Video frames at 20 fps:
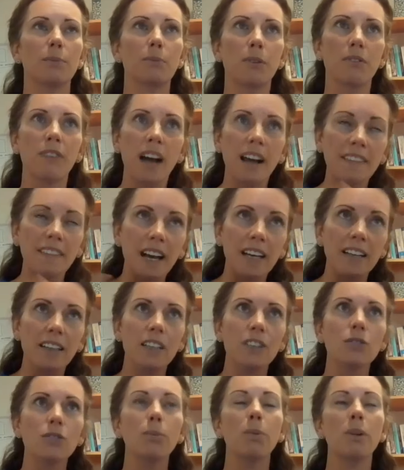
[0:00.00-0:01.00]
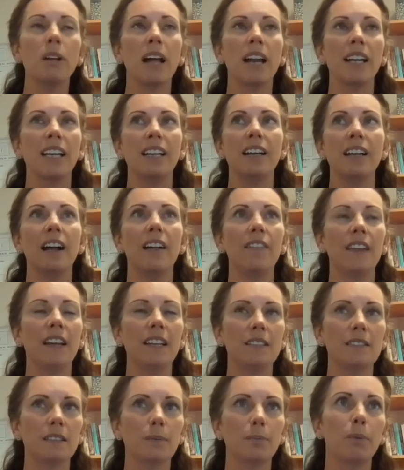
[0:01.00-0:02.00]
provide that initial planning and
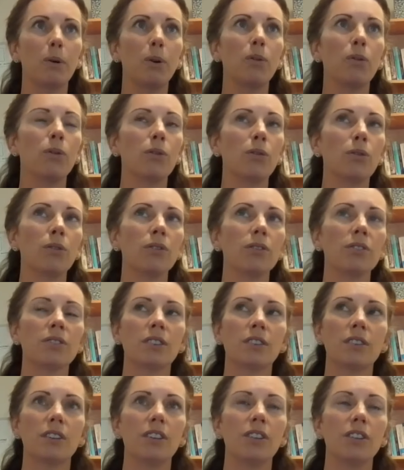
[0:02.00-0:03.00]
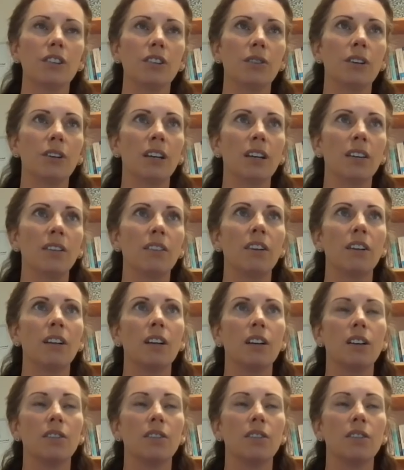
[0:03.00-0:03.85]
then support so that you can